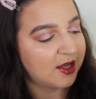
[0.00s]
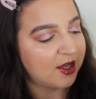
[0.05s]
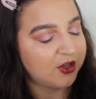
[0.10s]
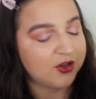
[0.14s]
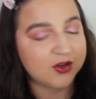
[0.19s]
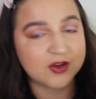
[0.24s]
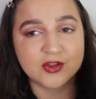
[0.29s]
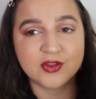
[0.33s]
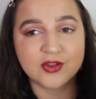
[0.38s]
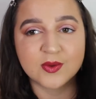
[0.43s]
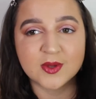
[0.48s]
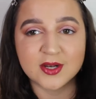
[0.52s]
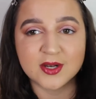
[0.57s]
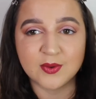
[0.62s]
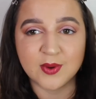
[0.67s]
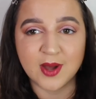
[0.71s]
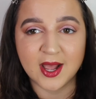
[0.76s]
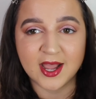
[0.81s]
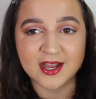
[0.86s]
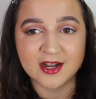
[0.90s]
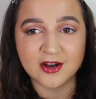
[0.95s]
You could do a little
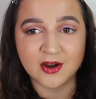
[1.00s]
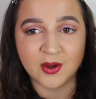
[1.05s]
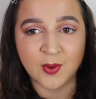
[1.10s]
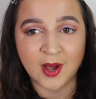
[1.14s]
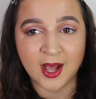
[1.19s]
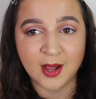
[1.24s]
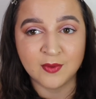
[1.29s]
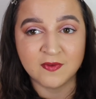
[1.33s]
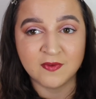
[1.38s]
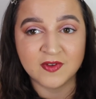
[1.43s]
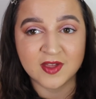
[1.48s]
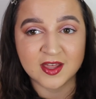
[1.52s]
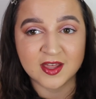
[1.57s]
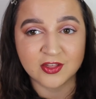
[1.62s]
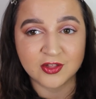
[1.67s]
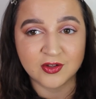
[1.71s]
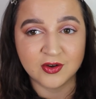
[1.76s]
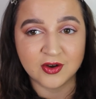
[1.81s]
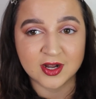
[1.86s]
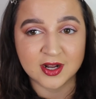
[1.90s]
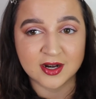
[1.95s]
halo eye with it, it's
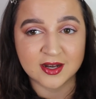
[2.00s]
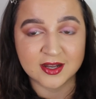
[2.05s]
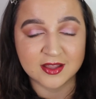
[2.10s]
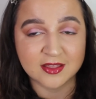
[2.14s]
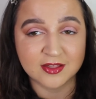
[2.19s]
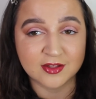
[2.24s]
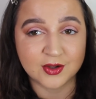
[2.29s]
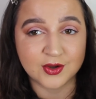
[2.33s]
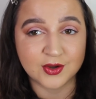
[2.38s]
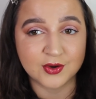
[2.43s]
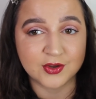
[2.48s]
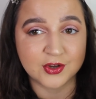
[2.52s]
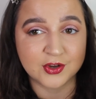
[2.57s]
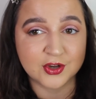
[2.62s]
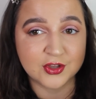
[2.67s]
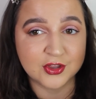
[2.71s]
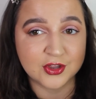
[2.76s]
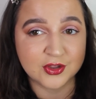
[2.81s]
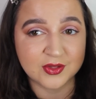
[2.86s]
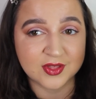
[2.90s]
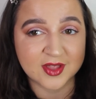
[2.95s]
got glitter, or you
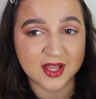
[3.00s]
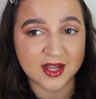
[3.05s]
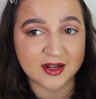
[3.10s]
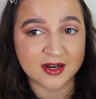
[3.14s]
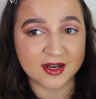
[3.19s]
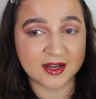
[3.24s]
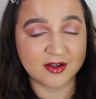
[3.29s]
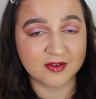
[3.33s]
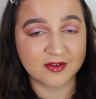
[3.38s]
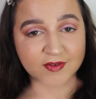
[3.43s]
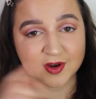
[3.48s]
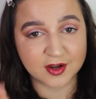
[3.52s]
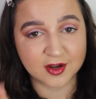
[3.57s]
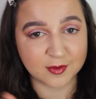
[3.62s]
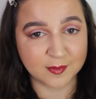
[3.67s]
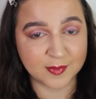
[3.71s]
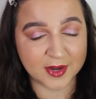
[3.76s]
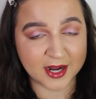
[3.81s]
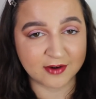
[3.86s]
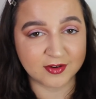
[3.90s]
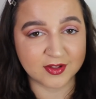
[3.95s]
could use that glitter in
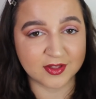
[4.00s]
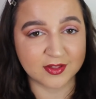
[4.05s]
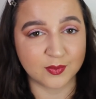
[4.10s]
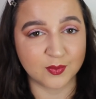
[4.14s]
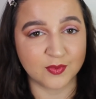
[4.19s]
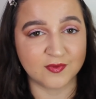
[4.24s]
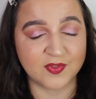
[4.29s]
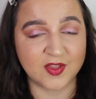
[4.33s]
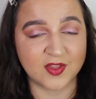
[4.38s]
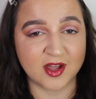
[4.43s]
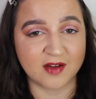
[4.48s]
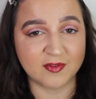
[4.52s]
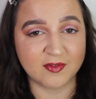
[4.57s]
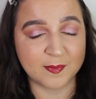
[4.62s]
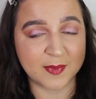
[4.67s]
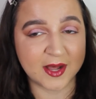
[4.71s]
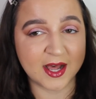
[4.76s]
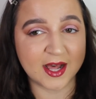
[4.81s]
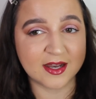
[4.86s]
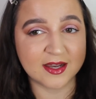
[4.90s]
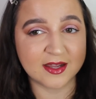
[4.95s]
comparison with the other
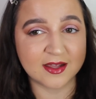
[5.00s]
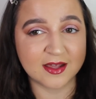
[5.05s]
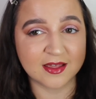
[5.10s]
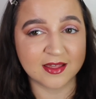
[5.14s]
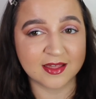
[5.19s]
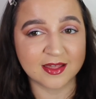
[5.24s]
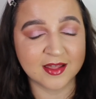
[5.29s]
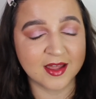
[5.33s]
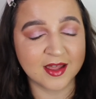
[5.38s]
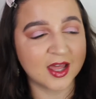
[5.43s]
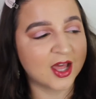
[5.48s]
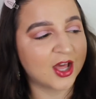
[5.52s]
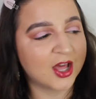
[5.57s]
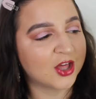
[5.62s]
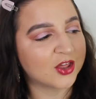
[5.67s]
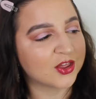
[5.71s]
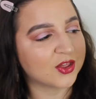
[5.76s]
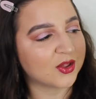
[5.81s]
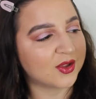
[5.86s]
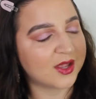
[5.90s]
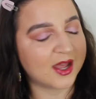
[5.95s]
palettes.
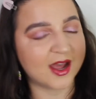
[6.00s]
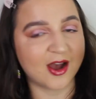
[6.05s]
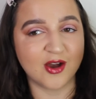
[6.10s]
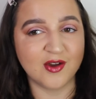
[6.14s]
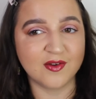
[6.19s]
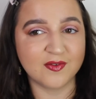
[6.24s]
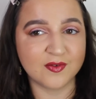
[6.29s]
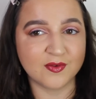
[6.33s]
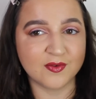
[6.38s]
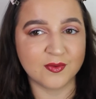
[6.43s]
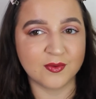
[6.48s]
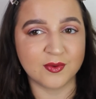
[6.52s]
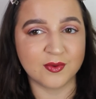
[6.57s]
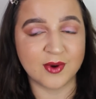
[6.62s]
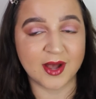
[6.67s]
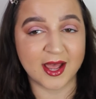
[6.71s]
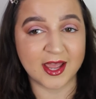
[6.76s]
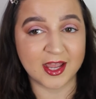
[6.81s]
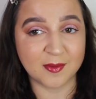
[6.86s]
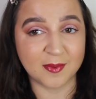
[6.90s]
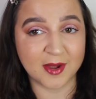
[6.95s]
So yeah, overall
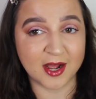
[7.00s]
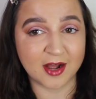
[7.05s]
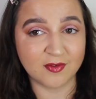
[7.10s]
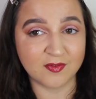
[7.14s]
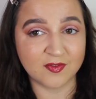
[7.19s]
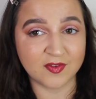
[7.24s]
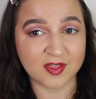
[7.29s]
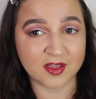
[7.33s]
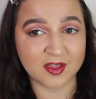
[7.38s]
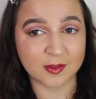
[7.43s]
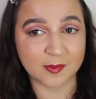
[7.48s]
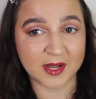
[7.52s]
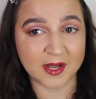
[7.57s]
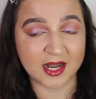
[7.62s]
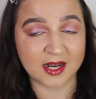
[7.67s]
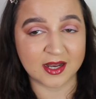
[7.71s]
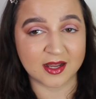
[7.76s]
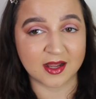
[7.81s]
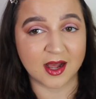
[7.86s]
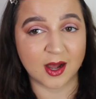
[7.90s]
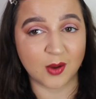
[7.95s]
£8 for this
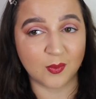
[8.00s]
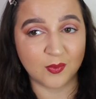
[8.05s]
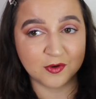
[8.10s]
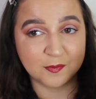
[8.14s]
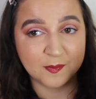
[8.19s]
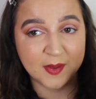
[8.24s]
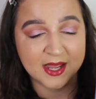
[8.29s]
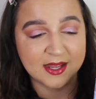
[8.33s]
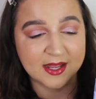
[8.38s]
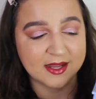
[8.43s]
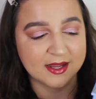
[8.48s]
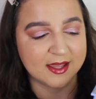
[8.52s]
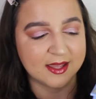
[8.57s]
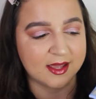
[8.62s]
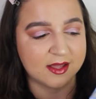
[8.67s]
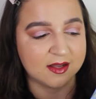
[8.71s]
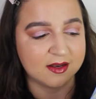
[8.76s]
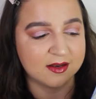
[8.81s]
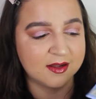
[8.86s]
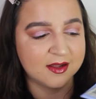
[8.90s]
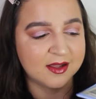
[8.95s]
palette, I would pay
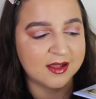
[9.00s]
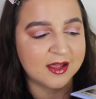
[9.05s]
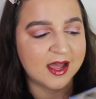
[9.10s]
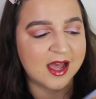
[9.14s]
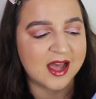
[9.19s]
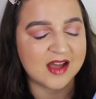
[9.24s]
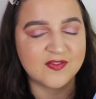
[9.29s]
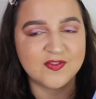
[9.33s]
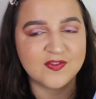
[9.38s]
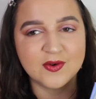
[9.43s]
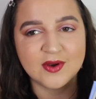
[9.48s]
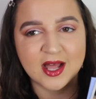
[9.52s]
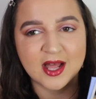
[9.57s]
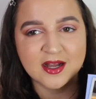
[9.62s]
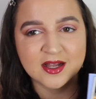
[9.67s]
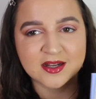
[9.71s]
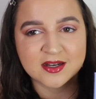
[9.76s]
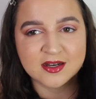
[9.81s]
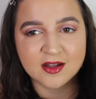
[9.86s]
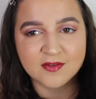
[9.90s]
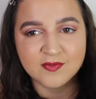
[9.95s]
again. I feel like
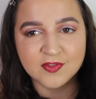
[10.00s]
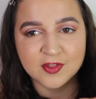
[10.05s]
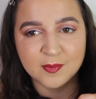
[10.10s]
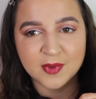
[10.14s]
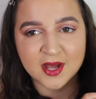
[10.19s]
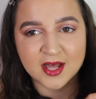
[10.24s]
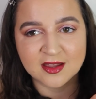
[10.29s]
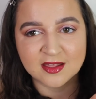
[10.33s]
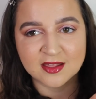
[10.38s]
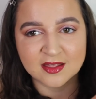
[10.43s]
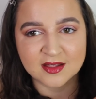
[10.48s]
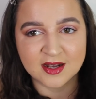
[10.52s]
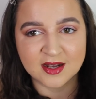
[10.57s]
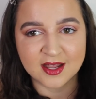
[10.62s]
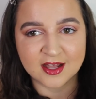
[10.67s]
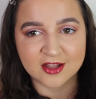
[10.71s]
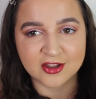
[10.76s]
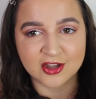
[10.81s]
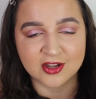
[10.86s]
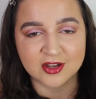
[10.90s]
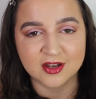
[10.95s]
I'd love to buy this
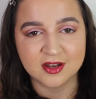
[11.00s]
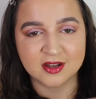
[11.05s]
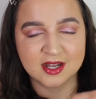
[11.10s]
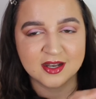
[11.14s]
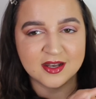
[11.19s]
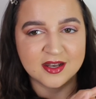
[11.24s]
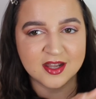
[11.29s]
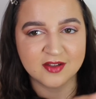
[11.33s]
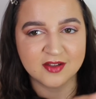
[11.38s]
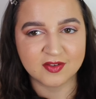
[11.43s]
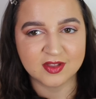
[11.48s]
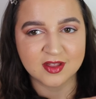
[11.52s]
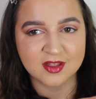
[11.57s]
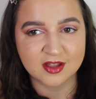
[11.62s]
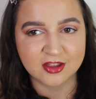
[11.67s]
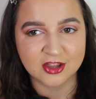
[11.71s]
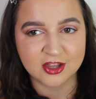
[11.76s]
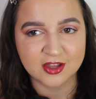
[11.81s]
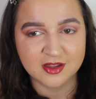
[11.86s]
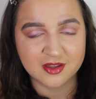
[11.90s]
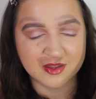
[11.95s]
collection and never
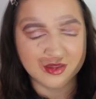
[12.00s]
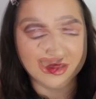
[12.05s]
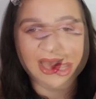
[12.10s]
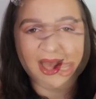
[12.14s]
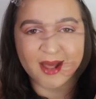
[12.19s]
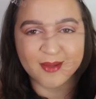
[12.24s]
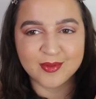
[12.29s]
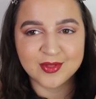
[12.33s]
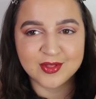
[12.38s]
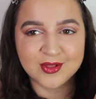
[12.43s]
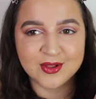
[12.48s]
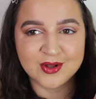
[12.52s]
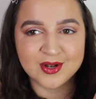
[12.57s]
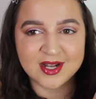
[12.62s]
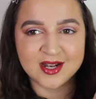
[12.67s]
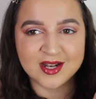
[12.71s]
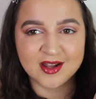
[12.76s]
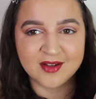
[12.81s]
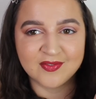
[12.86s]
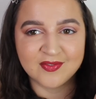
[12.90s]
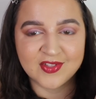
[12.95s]
touch it. Absolutely
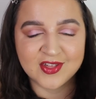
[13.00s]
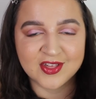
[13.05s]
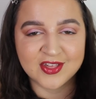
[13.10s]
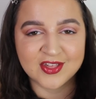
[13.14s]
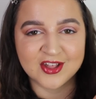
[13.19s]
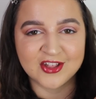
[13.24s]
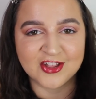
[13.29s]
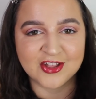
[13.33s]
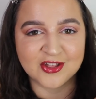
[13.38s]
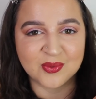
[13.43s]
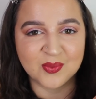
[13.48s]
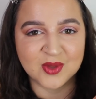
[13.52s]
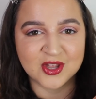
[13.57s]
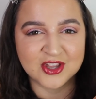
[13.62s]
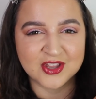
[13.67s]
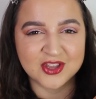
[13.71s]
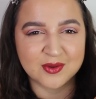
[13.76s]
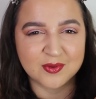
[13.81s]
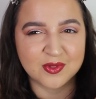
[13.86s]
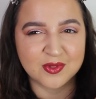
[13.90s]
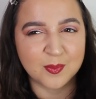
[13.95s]
love this, I just wish
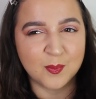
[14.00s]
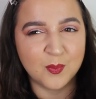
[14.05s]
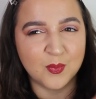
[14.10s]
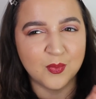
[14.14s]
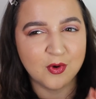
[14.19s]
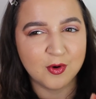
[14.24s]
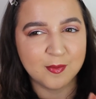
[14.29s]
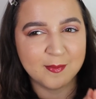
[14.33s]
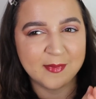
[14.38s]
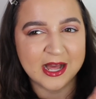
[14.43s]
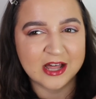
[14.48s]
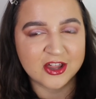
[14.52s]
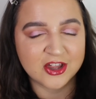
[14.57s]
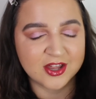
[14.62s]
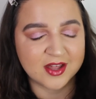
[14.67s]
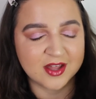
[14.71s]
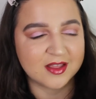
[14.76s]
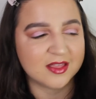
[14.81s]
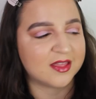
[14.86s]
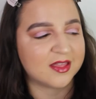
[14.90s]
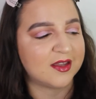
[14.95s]
there was more matte
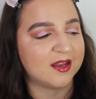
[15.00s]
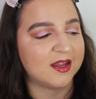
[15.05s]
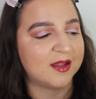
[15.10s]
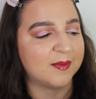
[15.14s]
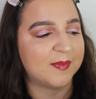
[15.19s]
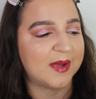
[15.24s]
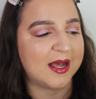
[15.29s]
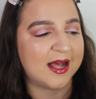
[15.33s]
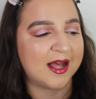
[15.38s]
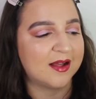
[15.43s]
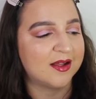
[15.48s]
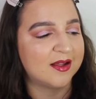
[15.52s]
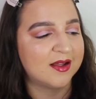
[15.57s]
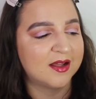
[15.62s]
shades in it, but